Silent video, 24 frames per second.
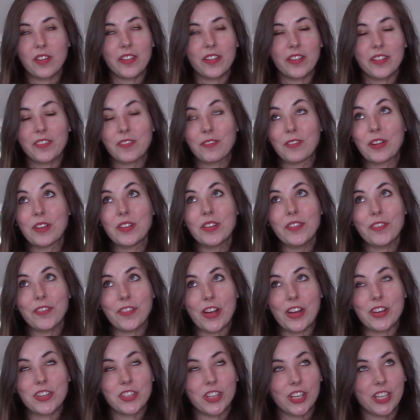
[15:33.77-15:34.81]
really
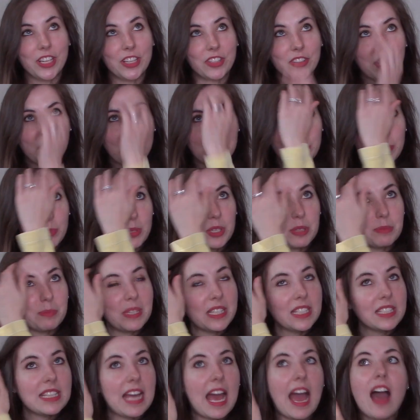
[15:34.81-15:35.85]
frustrating throughout the book
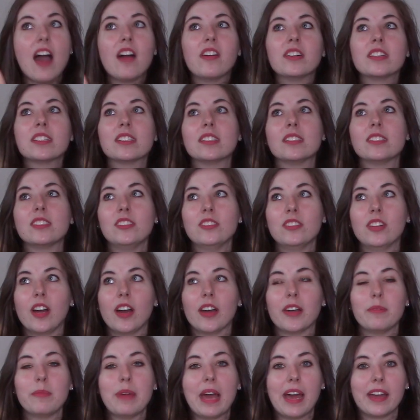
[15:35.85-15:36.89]
because Alice is
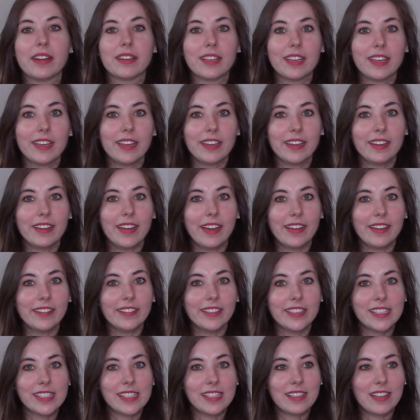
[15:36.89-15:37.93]
not a bad kid in
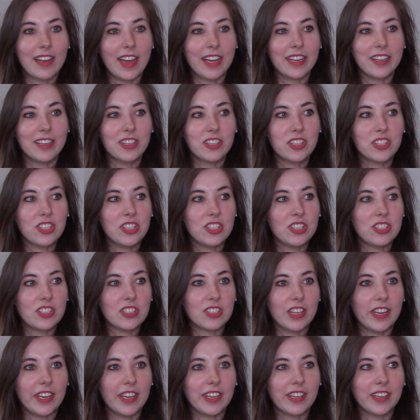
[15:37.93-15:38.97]
the slightest. She
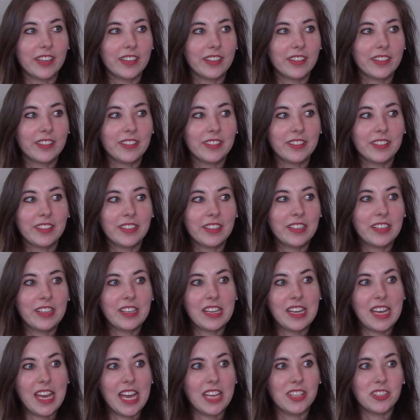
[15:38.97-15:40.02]
just like
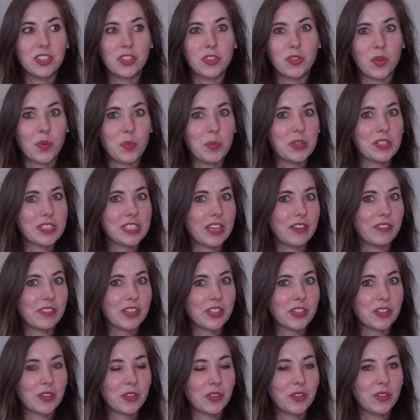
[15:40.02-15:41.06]
is a normal
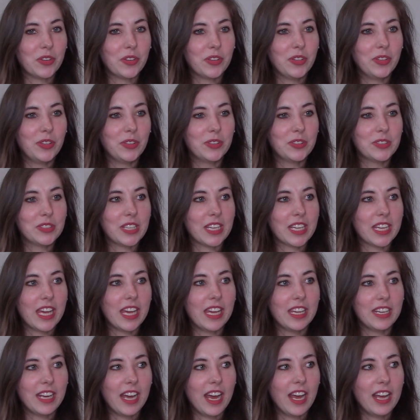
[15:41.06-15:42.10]
7-year-old who's like,
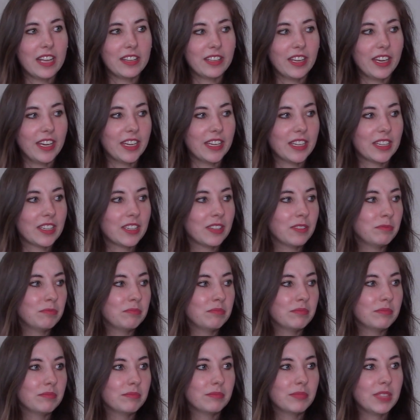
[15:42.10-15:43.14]
hey dad, like,
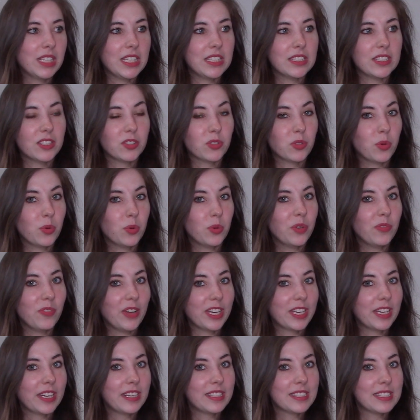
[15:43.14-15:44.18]
is it cool if
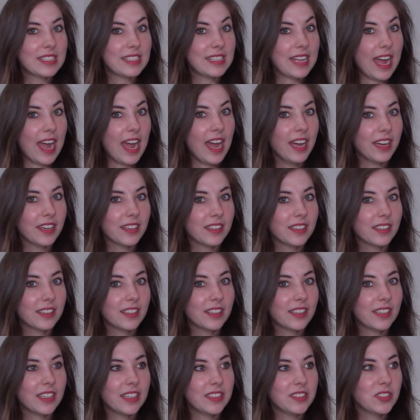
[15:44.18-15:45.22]
I get a snack?
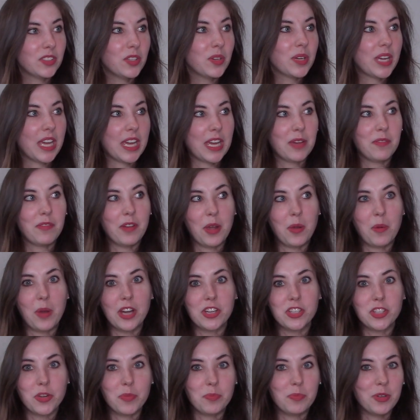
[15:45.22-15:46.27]
Is it okay if I
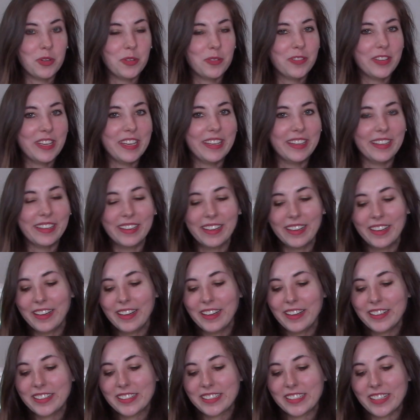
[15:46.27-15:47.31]
watch a movie?
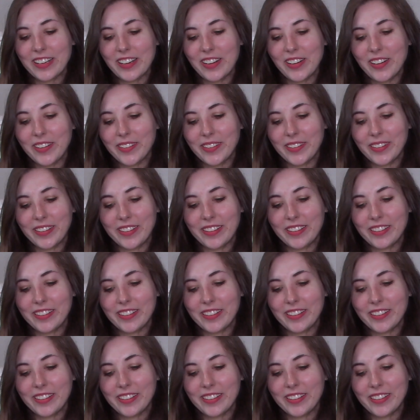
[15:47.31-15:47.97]
So